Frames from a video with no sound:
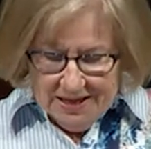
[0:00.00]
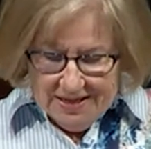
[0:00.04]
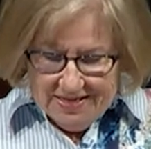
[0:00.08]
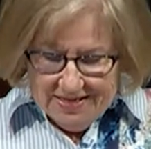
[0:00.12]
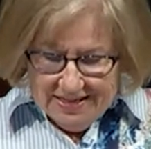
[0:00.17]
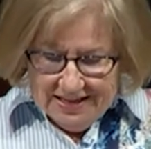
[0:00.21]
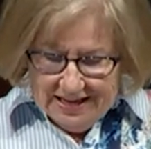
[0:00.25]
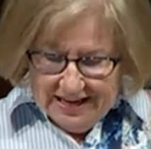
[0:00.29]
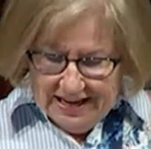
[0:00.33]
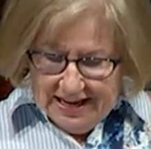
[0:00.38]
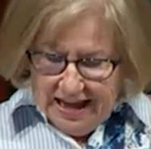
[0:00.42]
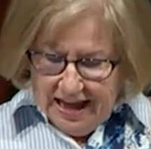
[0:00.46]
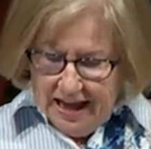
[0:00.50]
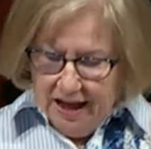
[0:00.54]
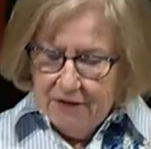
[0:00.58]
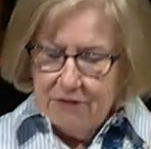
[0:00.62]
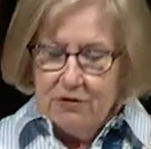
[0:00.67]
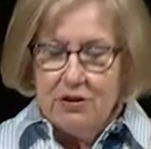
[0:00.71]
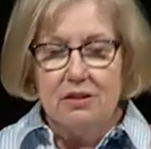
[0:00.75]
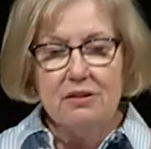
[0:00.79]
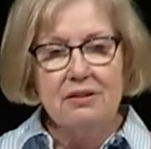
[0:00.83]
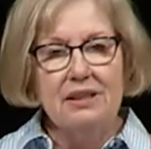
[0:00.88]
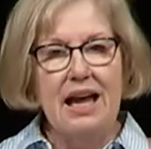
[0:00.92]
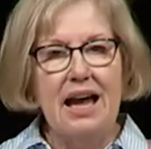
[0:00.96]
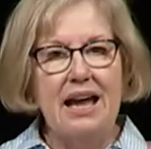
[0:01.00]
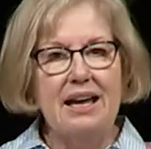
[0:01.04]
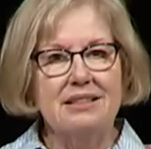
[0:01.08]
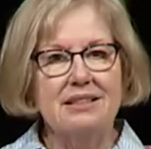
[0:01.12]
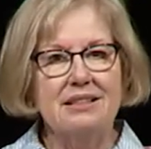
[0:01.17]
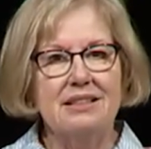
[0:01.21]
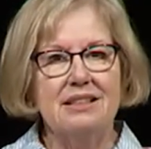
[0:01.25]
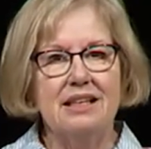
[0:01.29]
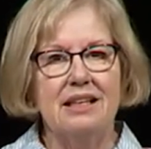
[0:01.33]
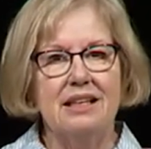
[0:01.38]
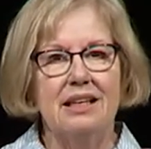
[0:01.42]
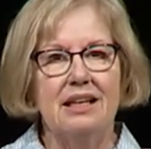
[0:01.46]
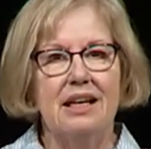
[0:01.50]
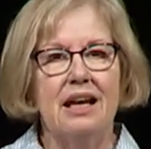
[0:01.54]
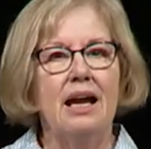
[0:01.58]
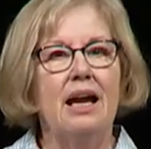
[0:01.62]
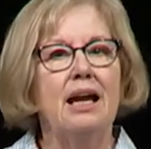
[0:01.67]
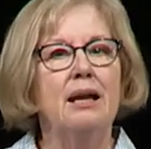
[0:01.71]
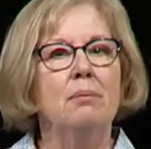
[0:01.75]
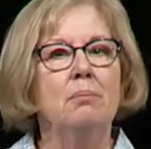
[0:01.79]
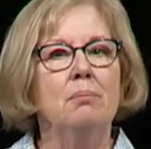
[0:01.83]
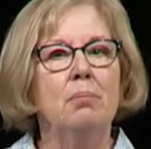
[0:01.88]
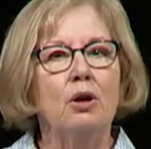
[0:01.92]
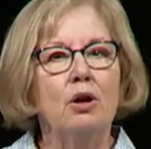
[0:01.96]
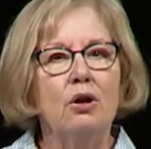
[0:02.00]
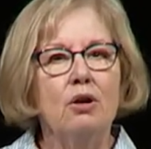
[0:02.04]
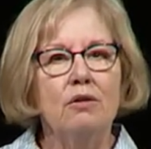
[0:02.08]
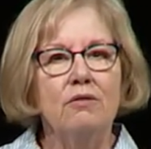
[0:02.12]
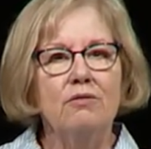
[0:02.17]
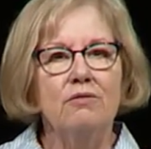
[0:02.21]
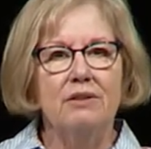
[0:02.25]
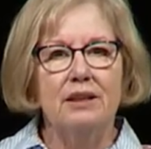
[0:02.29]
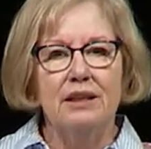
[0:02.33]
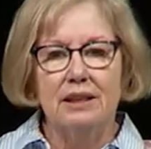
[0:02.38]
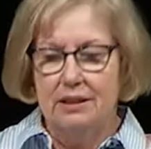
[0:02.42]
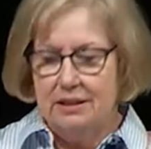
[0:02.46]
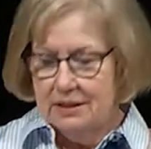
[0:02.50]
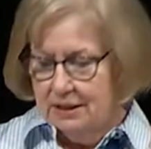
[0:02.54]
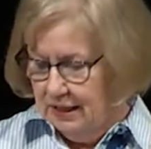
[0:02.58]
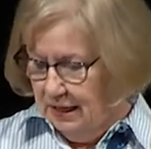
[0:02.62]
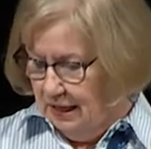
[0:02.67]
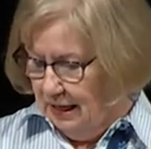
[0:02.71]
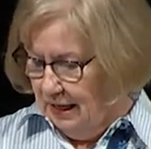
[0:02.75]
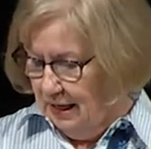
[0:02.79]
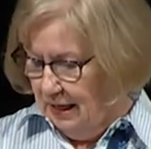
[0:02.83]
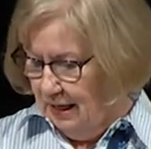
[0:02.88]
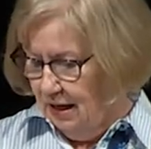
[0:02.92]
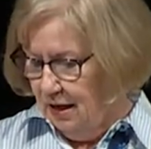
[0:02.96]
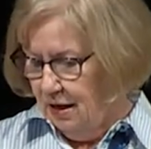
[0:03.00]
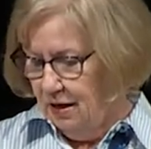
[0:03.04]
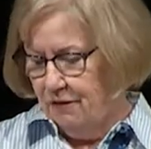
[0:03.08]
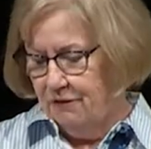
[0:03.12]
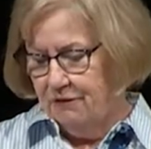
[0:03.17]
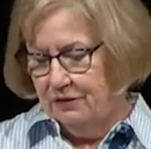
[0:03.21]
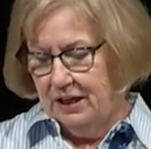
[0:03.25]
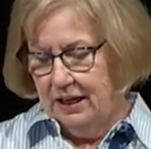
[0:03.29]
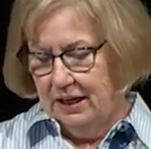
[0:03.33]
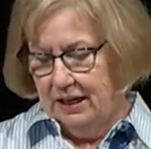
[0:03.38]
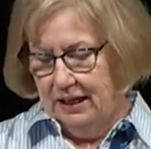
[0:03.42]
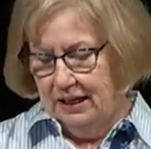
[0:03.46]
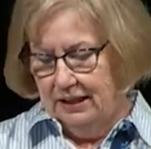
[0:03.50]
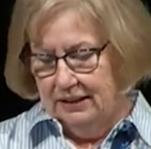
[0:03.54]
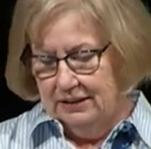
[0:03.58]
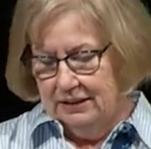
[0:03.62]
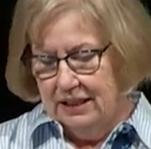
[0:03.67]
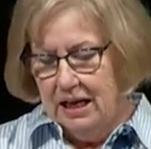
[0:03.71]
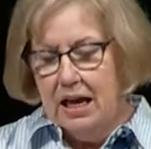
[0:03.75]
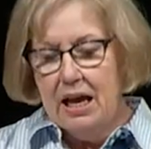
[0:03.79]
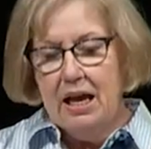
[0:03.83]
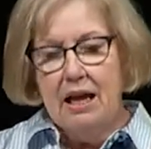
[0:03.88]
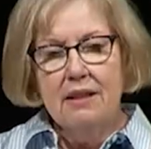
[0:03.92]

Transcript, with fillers: the everlasting and perfect King of Kings.